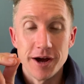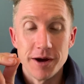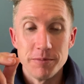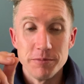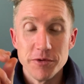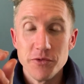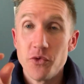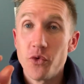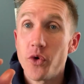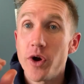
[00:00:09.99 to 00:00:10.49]

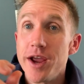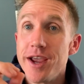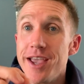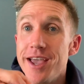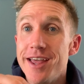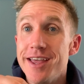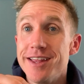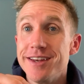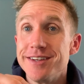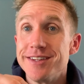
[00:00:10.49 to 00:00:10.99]
Before I
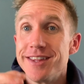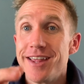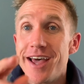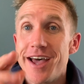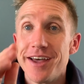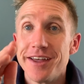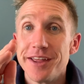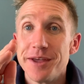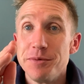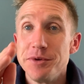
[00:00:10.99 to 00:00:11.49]
get into
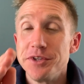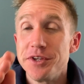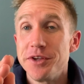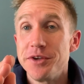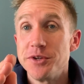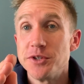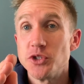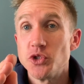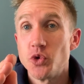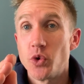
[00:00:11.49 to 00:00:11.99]
that, let me tell
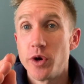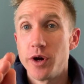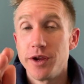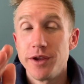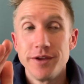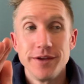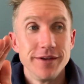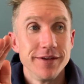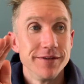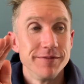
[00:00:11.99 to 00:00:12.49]
you a story.
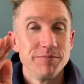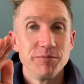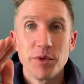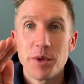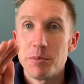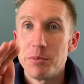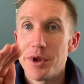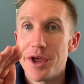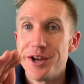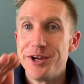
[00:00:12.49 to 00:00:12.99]

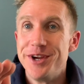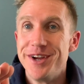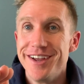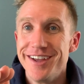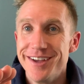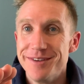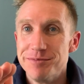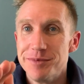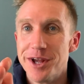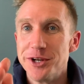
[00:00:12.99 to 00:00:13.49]
I'm
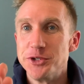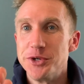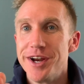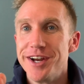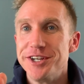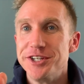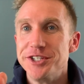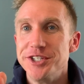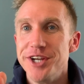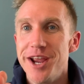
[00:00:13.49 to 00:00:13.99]
not trying
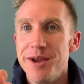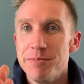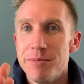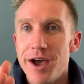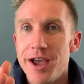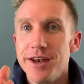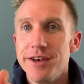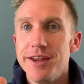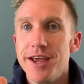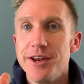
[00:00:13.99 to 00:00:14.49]
to shame
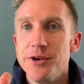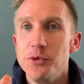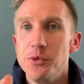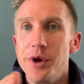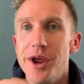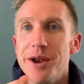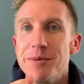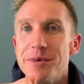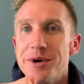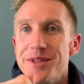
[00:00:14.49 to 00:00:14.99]
my dead
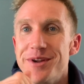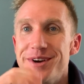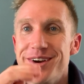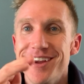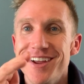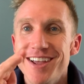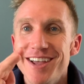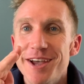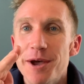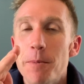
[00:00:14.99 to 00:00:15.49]
grandmother,
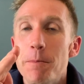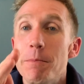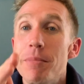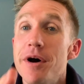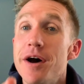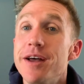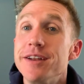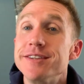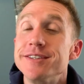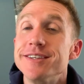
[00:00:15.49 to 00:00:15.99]

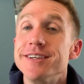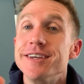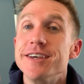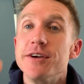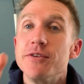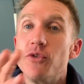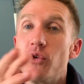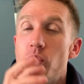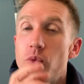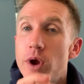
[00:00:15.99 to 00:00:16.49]
but
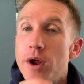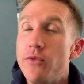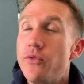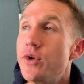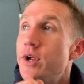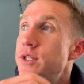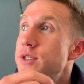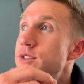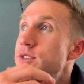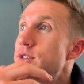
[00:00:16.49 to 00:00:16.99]
for
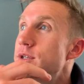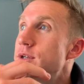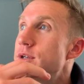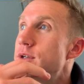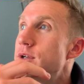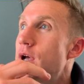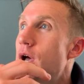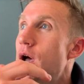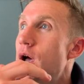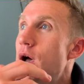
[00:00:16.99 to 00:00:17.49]
reference,
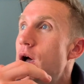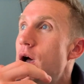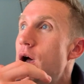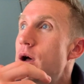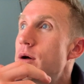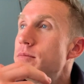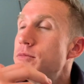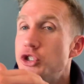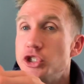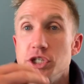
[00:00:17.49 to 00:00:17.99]

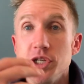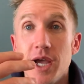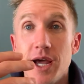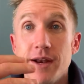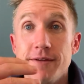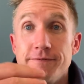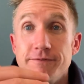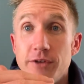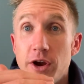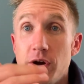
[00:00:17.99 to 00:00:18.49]
she had
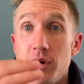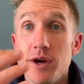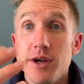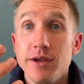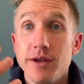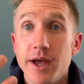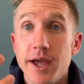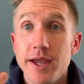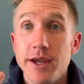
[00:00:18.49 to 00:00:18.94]
a very